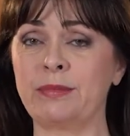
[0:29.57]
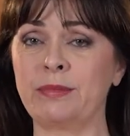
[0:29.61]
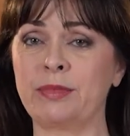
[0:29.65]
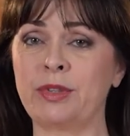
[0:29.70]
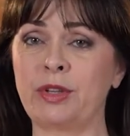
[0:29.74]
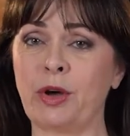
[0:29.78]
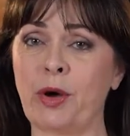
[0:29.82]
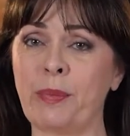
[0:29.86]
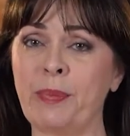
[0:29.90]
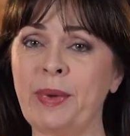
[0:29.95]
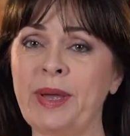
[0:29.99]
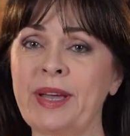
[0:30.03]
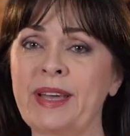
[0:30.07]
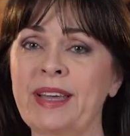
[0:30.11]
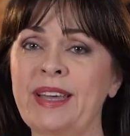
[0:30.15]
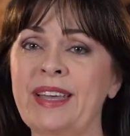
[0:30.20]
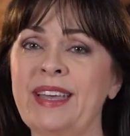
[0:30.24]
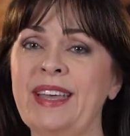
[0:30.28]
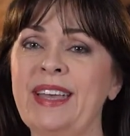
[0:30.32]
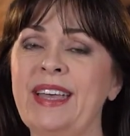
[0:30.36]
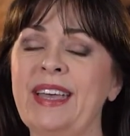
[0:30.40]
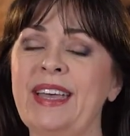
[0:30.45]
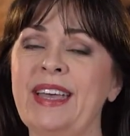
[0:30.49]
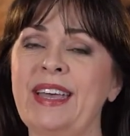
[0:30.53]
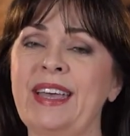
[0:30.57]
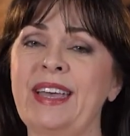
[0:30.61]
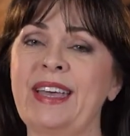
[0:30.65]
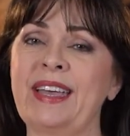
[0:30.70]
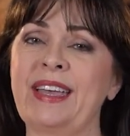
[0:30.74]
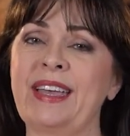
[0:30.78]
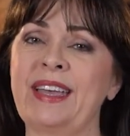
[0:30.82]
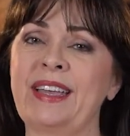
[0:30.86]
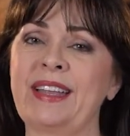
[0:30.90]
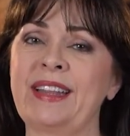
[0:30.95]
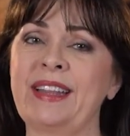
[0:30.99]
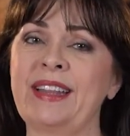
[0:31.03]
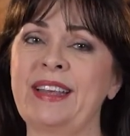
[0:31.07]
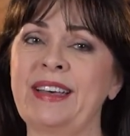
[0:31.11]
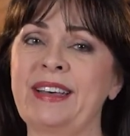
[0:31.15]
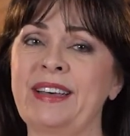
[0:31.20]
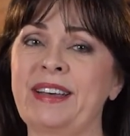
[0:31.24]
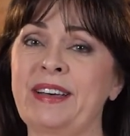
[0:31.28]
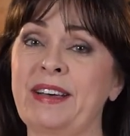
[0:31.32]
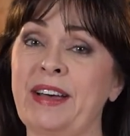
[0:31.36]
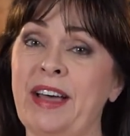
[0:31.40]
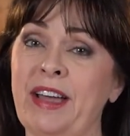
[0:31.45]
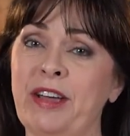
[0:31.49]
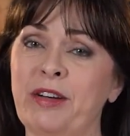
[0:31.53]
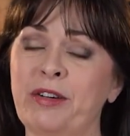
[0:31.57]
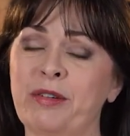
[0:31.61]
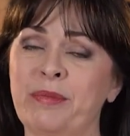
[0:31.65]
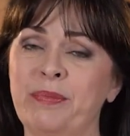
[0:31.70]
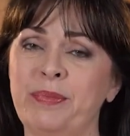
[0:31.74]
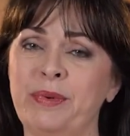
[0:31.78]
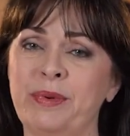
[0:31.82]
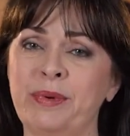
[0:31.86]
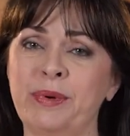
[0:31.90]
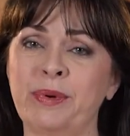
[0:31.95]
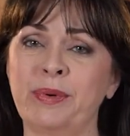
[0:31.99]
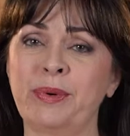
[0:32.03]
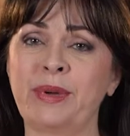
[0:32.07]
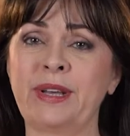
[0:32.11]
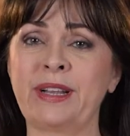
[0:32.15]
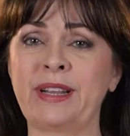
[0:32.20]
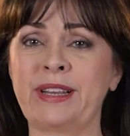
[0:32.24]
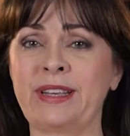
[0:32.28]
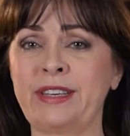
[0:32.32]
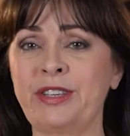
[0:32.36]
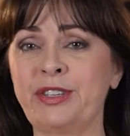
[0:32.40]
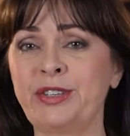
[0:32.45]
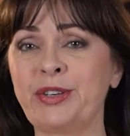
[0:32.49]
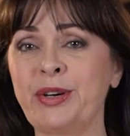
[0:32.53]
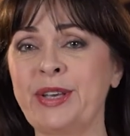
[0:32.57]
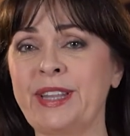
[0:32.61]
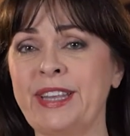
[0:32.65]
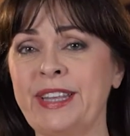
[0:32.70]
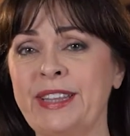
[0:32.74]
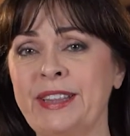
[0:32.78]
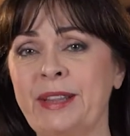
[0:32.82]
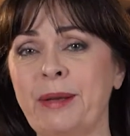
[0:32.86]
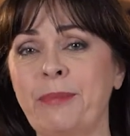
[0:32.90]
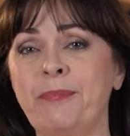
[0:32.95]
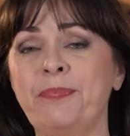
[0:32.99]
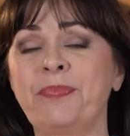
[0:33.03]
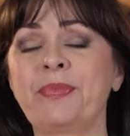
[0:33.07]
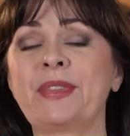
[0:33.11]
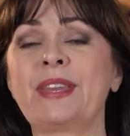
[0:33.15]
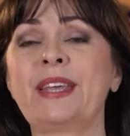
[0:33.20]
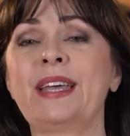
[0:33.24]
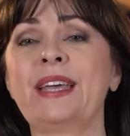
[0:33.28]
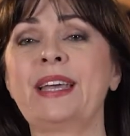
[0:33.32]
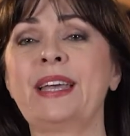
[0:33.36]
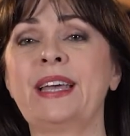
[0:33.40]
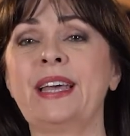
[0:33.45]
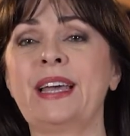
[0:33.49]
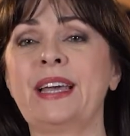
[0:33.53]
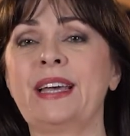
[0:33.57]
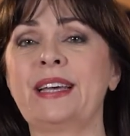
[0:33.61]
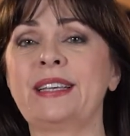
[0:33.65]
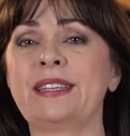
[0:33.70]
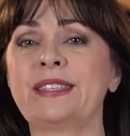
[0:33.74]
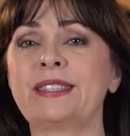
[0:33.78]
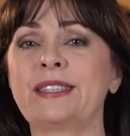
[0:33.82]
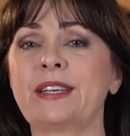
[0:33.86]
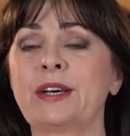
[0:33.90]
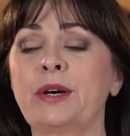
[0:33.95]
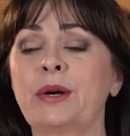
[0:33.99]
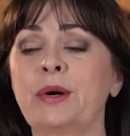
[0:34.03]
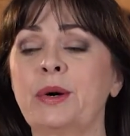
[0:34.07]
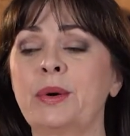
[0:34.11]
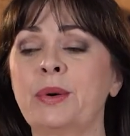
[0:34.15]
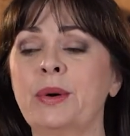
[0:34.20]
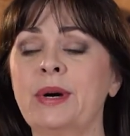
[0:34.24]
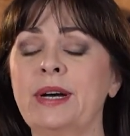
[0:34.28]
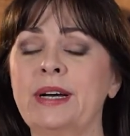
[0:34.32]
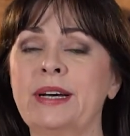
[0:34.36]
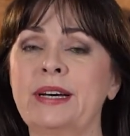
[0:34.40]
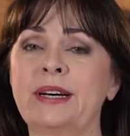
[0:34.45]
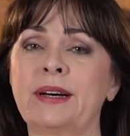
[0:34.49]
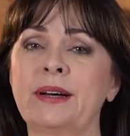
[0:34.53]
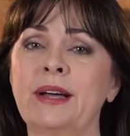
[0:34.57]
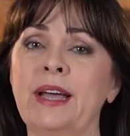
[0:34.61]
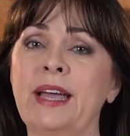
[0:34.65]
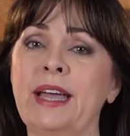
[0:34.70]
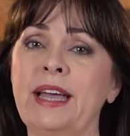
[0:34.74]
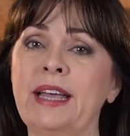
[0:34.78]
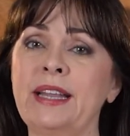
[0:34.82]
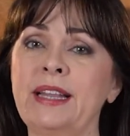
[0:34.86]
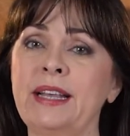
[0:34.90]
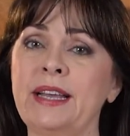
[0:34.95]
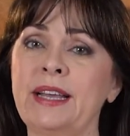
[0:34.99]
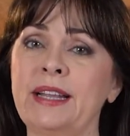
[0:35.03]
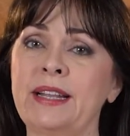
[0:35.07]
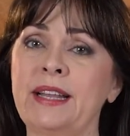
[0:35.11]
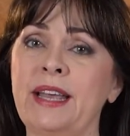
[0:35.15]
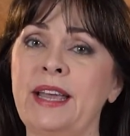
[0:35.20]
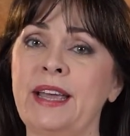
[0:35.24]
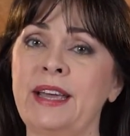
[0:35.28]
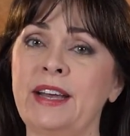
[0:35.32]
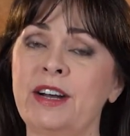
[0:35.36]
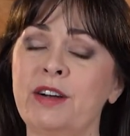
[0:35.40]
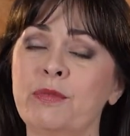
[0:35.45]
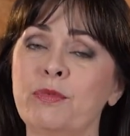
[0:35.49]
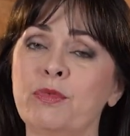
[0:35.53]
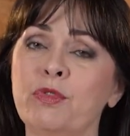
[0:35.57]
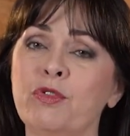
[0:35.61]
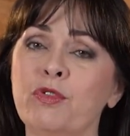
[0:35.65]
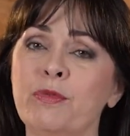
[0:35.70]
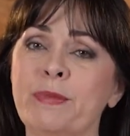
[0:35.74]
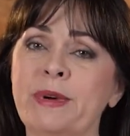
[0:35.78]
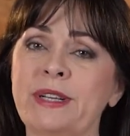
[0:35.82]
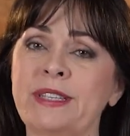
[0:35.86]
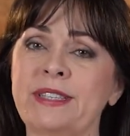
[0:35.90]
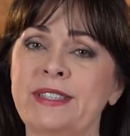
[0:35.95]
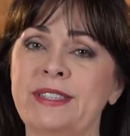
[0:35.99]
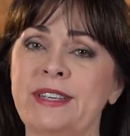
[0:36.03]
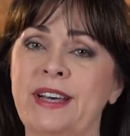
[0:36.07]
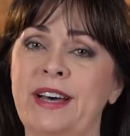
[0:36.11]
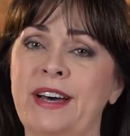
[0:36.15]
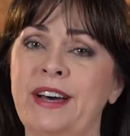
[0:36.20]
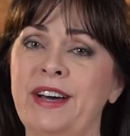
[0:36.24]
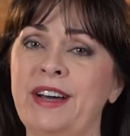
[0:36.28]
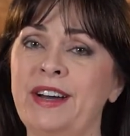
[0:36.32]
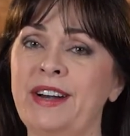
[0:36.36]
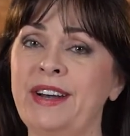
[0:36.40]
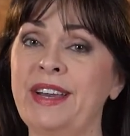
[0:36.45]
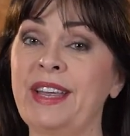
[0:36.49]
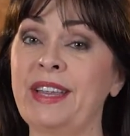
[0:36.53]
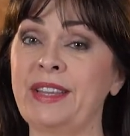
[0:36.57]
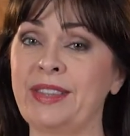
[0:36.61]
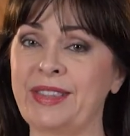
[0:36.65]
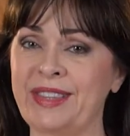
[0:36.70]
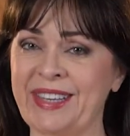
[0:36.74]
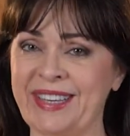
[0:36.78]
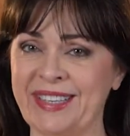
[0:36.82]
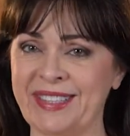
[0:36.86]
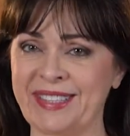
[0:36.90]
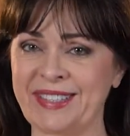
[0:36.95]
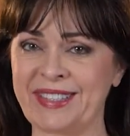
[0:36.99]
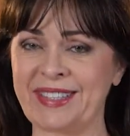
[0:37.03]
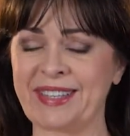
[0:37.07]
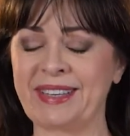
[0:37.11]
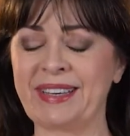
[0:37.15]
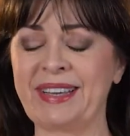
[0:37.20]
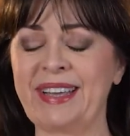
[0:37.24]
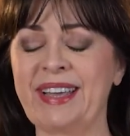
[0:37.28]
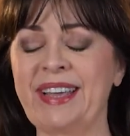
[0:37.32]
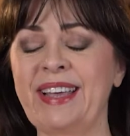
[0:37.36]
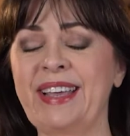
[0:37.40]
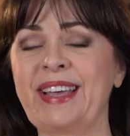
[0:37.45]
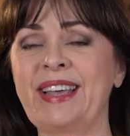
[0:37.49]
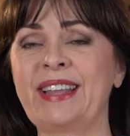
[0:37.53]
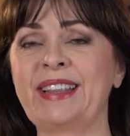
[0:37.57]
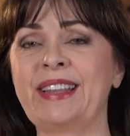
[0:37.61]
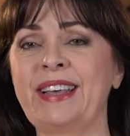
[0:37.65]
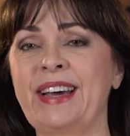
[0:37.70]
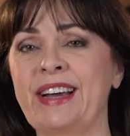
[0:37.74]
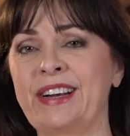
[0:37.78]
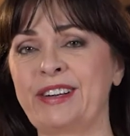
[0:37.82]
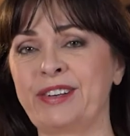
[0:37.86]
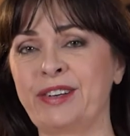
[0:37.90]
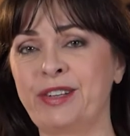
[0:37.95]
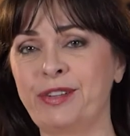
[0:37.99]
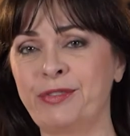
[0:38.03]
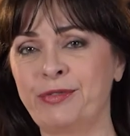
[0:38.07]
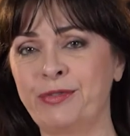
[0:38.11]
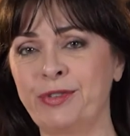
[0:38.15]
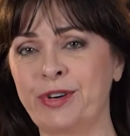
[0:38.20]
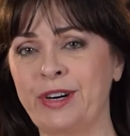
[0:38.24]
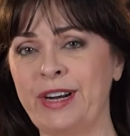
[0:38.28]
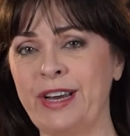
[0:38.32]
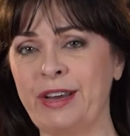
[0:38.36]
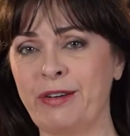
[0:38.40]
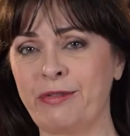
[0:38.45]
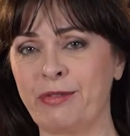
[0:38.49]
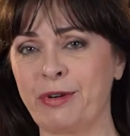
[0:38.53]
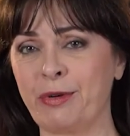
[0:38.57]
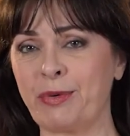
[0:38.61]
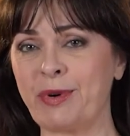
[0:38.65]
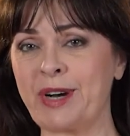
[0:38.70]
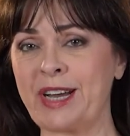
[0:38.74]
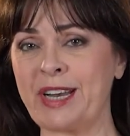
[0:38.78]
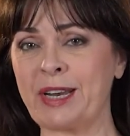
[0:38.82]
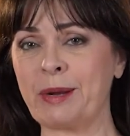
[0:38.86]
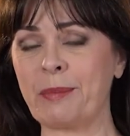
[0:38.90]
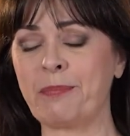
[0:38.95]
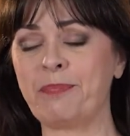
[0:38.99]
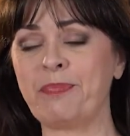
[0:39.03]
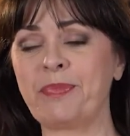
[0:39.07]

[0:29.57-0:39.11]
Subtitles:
topic, and I hope you will enjoy it. So head and hair movements are intense. They are not for everyone.